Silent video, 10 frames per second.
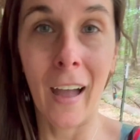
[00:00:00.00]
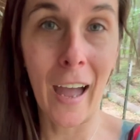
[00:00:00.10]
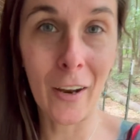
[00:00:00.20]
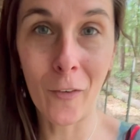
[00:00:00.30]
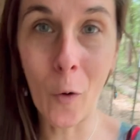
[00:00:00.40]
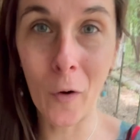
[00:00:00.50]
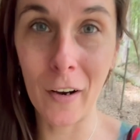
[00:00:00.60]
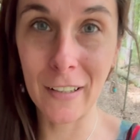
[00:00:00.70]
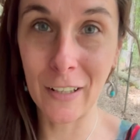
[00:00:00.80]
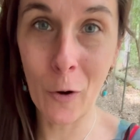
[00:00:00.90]
And of
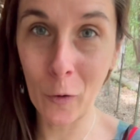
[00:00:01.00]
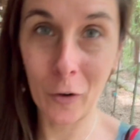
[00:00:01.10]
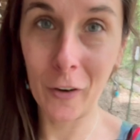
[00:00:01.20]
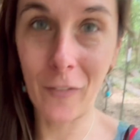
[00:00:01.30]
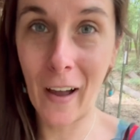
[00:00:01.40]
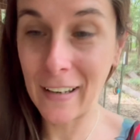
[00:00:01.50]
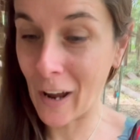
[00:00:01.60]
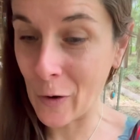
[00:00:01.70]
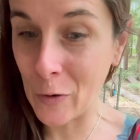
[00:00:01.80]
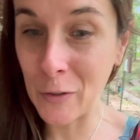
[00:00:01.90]
course, in order to find
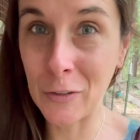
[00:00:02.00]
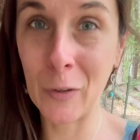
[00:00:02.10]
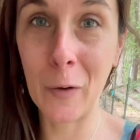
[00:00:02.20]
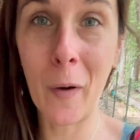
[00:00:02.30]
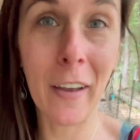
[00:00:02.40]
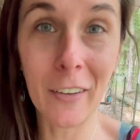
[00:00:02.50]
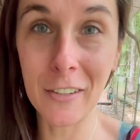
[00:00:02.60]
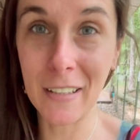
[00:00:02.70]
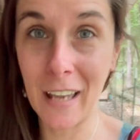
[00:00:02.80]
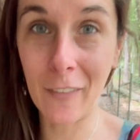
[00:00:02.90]
out who's doing what, you'll
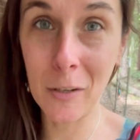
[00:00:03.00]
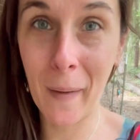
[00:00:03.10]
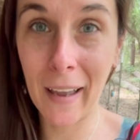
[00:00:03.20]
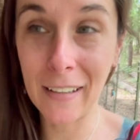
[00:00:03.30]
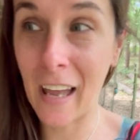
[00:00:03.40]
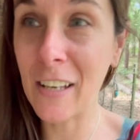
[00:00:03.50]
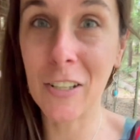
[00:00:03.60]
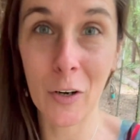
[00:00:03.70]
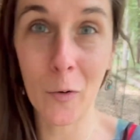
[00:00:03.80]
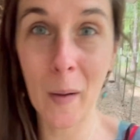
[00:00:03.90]
just have to pay
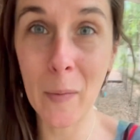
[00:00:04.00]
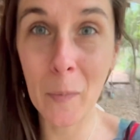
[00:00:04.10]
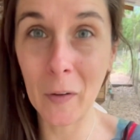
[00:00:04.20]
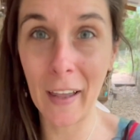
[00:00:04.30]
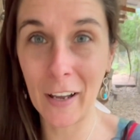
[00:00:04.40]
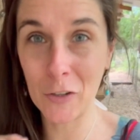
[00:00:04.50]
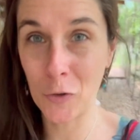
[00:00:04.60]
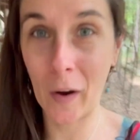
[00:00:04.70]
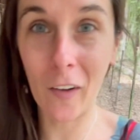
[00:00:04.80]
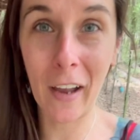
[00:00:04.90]
attention, or maybe put like a
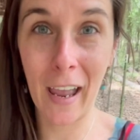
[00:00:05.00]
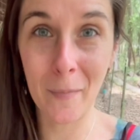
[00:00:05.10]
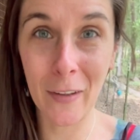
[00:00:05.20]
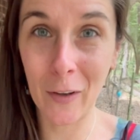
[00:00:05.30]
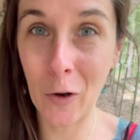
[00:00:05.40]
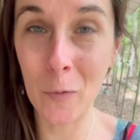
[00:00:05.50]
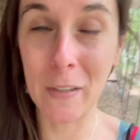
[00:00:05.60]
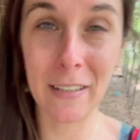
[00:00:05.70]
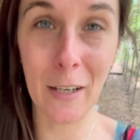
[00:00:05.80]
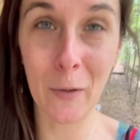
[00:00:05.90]
trail cam in the coop to
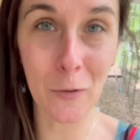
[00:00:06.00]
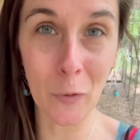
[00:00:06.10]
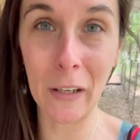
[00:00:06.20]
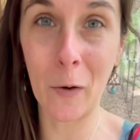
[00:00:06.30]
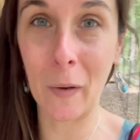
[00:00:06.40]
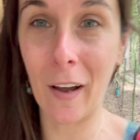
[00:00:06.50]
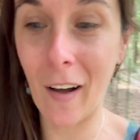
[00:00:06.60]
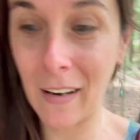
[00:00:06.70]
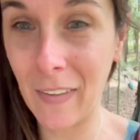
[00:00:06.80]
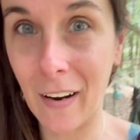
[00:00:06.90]
see what's really going
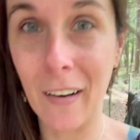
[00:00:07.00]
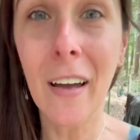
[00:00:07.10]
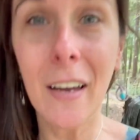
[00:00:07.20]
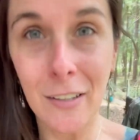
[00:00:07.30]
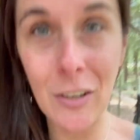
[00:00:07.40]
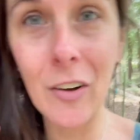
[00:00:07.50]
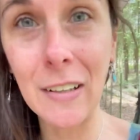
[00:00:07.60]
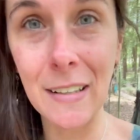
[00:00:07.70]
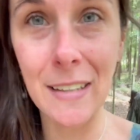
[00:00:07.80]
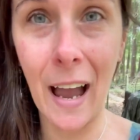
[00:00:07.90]
on in there, so you can
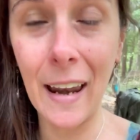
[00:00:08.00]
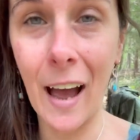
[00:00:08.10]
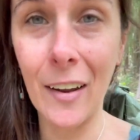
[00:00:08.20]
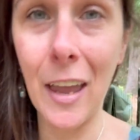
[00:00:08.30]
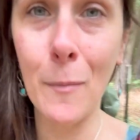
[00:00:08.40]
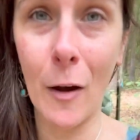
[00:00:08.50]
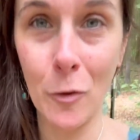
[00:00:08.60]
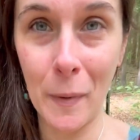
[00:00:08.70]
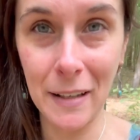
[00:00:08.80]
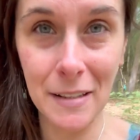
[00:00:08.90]
decide how to keep
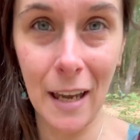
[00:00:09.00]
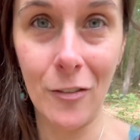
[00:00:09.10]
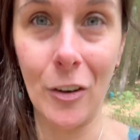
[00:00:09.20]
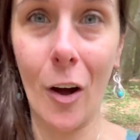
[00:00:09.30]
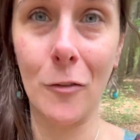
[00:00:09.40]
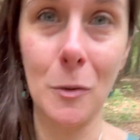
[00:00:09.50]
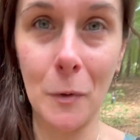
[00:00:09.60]
everybody safe and comfortable.